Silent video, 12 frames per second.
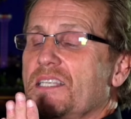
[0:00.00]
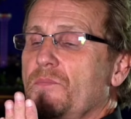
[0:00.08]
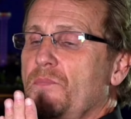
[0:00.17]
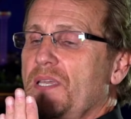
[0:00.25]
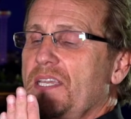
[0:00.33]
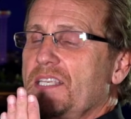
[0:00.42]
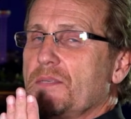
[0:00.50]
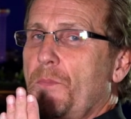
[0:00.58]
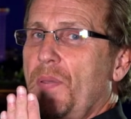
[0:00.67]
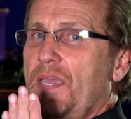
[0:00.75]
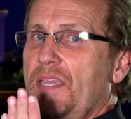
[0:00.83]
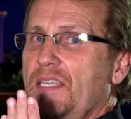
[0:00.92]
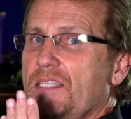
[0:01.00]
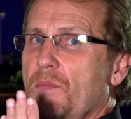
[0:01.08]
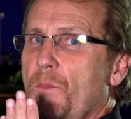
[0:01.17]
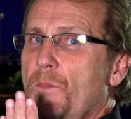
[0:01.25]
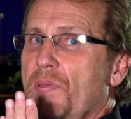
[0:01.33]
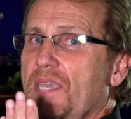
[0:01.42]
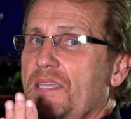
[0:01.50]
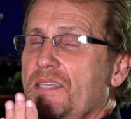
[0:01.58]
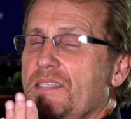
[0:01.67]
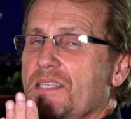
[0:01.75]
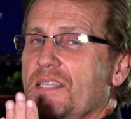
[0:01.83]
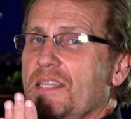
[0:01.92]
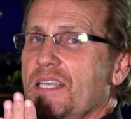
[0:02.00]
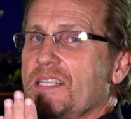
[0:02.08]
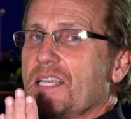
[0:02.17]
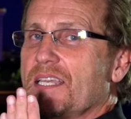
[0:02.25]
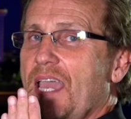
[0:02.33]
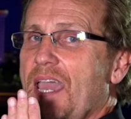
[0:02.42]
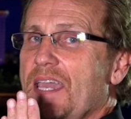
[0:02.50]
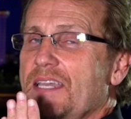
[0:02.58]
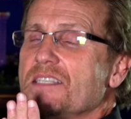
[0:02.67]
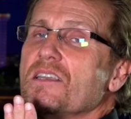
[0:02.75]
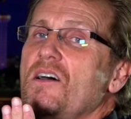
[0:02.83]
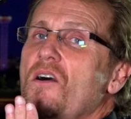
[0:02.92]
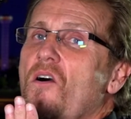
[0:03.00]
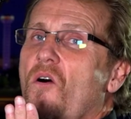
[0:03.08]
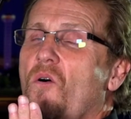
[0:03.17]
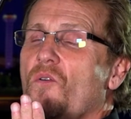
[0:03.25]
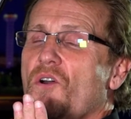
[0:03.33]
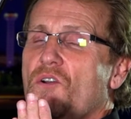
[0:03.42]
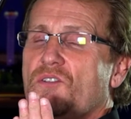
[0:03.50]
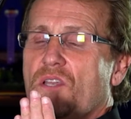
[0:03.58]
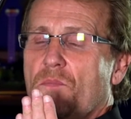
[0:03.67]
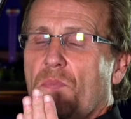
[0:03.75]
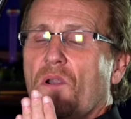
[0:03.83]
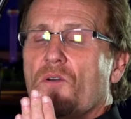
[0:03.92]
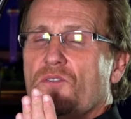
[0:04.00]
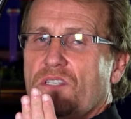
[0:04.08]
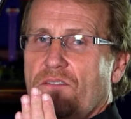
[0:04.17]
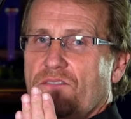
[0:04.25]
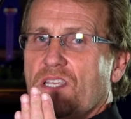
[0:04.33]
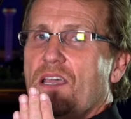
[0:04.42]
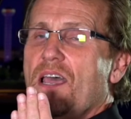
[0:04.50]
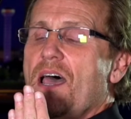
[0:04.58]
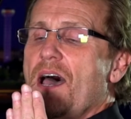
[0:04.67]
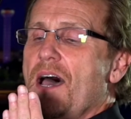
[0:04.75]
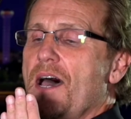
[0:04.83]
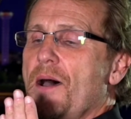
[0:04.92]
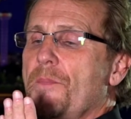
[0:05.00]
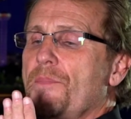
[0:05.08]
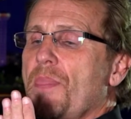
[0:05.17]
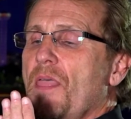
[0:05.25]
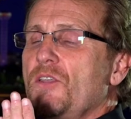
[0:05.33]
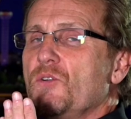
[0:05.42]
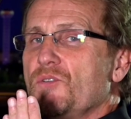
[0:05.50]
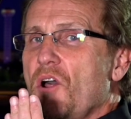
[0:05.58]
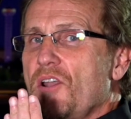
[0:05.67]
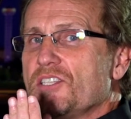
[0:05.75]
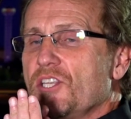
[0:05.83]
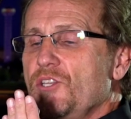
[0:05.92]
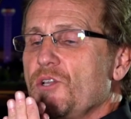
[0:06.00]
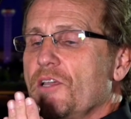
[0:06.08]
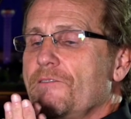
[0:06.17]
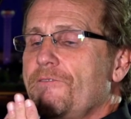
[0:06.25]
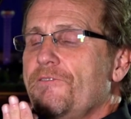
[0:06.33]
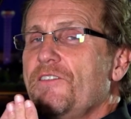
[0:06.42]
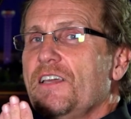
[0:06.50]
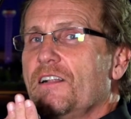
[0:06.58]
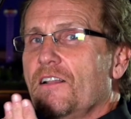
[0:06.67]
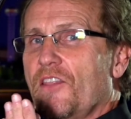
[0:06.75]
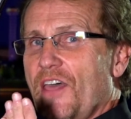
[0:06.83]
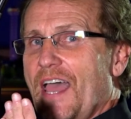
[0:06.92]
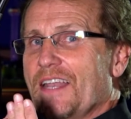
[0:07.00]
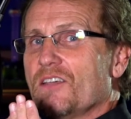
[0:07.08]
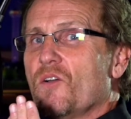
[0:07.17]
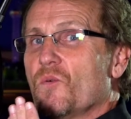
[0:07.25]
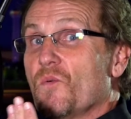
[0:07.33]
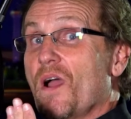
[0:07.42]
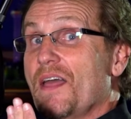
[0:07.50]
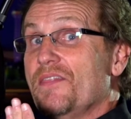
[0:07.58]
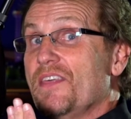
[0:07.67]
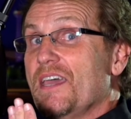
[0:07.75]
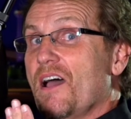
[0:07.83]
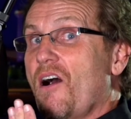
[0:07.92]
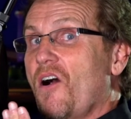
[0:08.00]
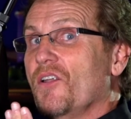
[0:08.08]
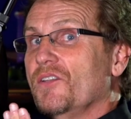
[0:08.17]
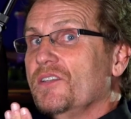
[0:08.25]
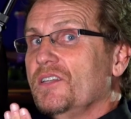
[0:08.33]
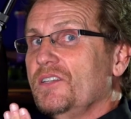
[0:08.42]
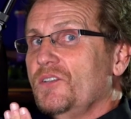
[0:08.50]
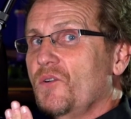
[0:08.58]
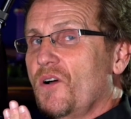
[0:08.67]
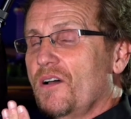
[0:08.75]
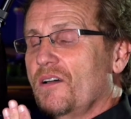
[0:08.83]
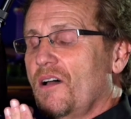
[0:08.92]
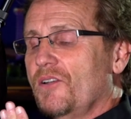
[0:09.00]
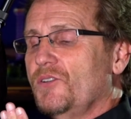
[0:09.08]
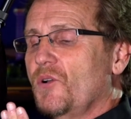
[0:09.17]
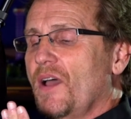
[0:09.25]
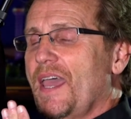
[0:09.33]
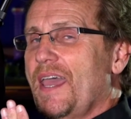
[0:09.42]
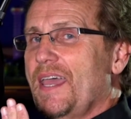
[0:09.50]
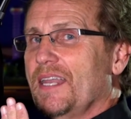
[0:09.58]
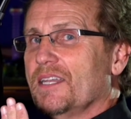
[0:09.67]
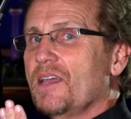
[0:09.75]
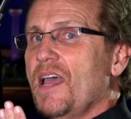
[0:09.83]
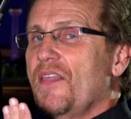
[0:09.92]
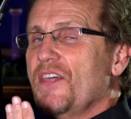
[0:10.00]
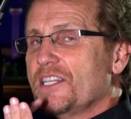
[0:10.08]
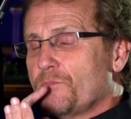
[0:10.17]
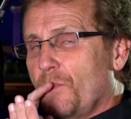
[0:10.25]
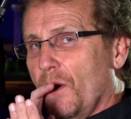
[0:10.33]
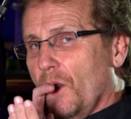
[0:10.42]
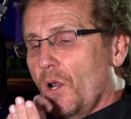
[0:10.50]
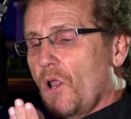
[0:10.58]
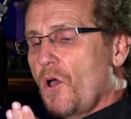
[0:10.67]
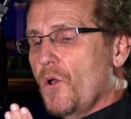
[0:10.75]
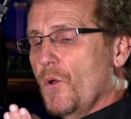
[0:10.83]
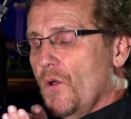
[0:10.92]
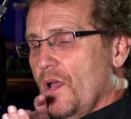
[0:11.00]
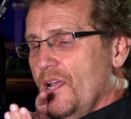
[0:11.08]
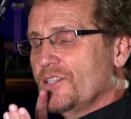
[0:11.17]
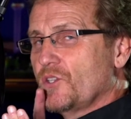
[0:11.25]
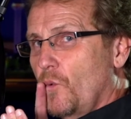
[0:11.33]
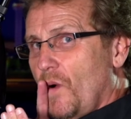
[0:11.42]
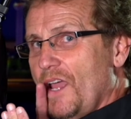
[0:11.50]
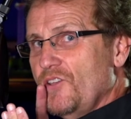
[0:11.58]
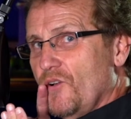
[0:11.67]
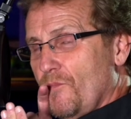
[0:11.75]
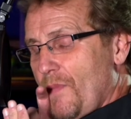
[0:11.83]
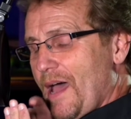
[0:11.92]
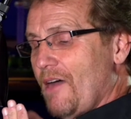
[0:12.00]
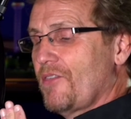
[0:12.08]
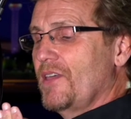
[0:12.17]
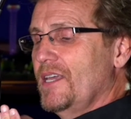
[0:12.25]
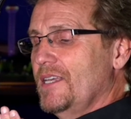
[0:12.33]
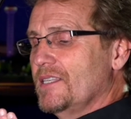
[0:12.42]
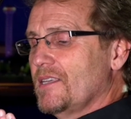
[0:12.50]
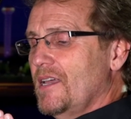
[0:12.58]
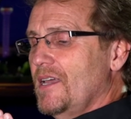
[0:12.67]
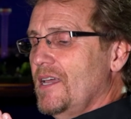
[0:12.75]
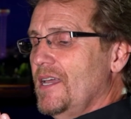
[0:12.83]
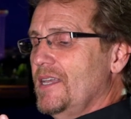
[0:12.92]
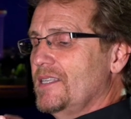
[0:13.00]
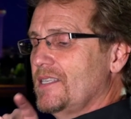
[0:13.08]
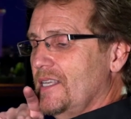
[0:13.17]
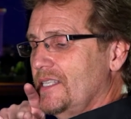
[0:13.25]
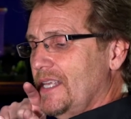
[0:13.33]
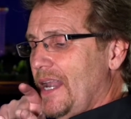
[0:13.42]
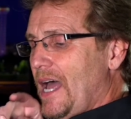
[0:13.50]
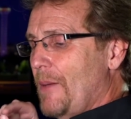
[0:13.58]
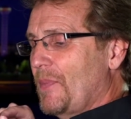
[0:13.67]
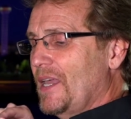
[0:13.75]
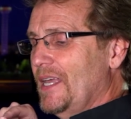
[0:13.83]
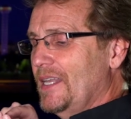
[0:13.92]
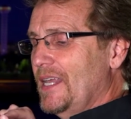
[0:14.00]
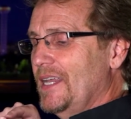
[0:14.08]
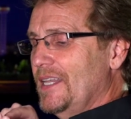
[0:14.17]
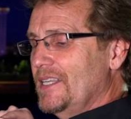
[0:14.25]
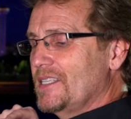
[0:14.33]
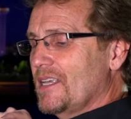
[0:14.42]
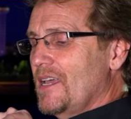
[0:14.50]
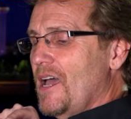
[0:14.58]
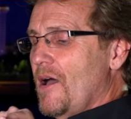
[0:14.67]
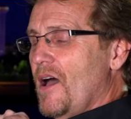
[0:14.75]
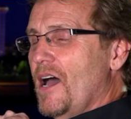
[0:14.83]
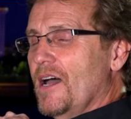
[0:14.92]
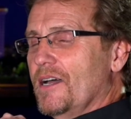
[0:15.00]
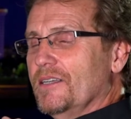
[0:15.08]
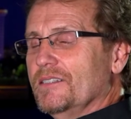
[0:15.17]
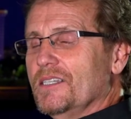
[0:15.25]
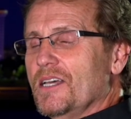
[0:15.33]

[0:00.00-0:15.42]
and B's, P's, B's, K's, all those plosives. Um, you'll notice that you can feel that right there on your on your hand. That's below. It's the way your mouth is is set up. It it is uh,